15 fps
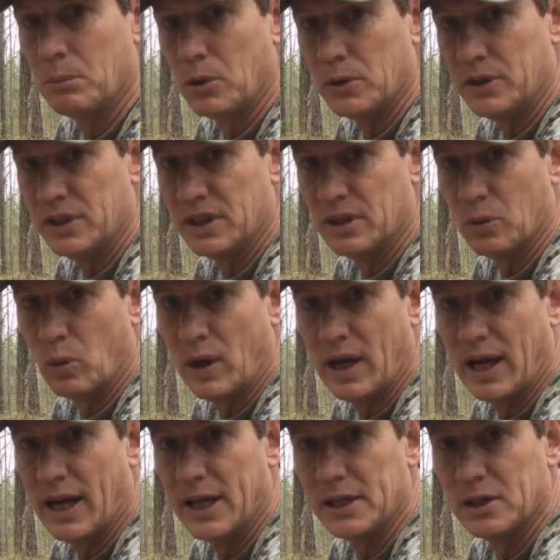put it in the
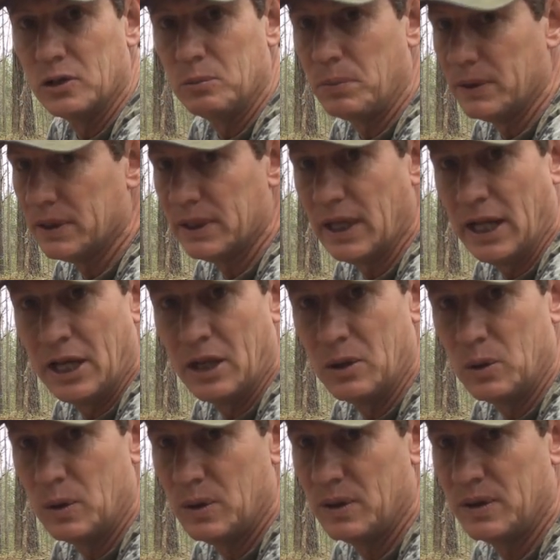wide open, and I
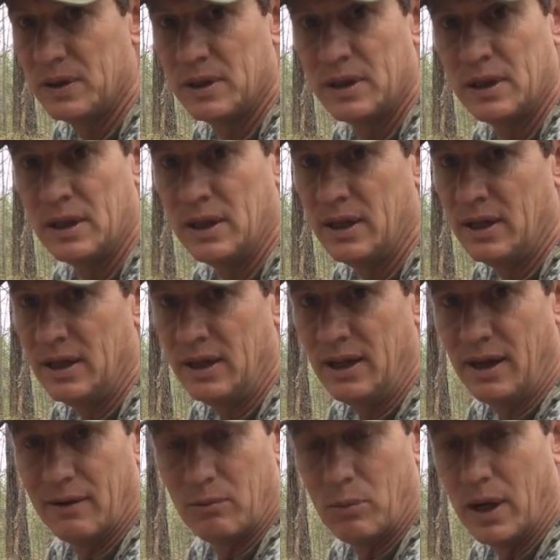know
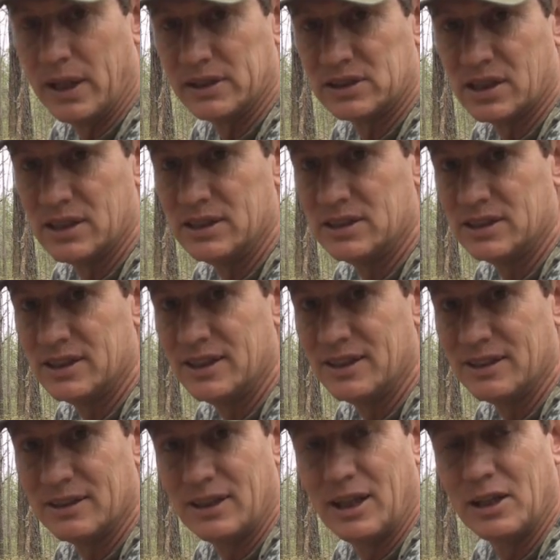everybody sees
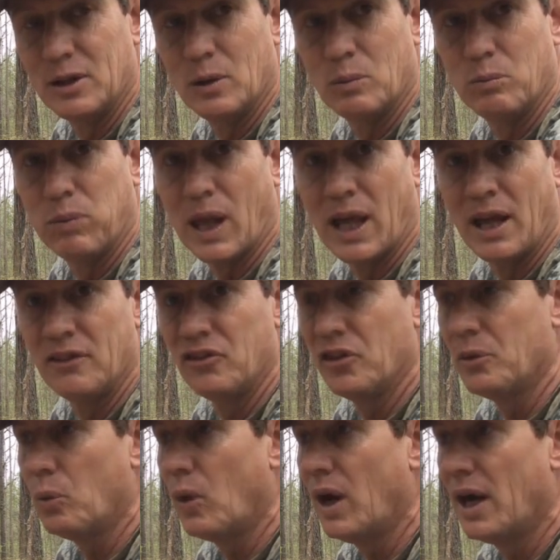it, you know, blinds
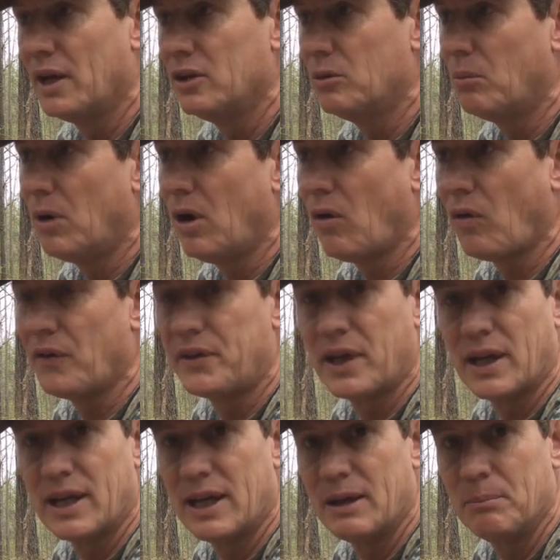in the wide open all the
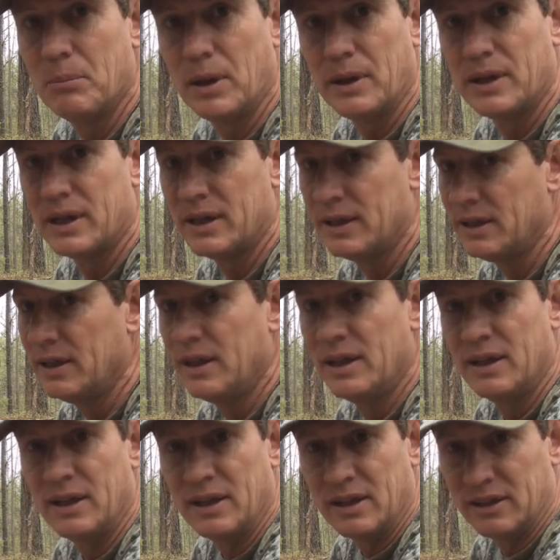time, but
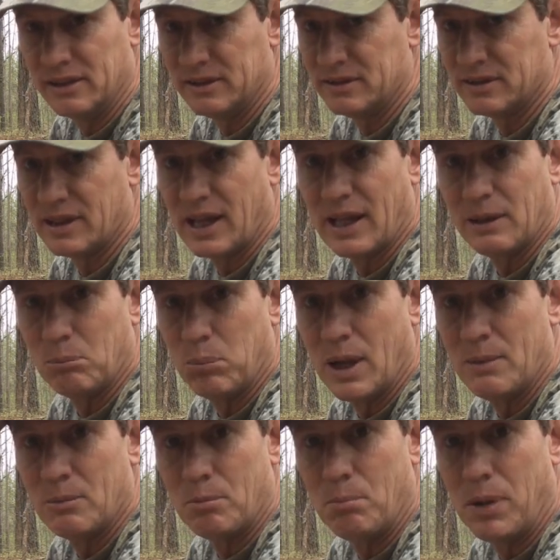this is
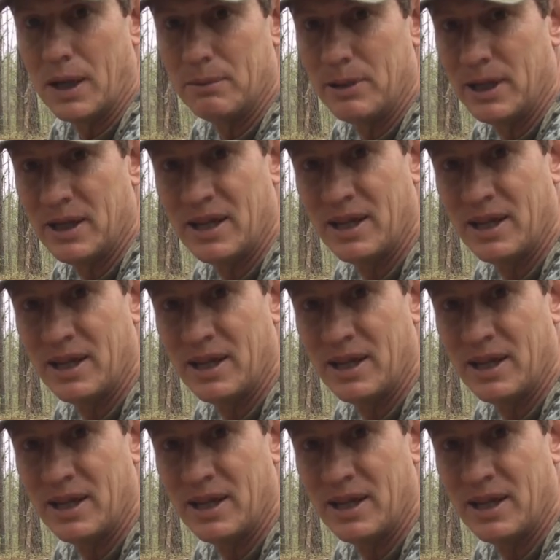Alabama, baby.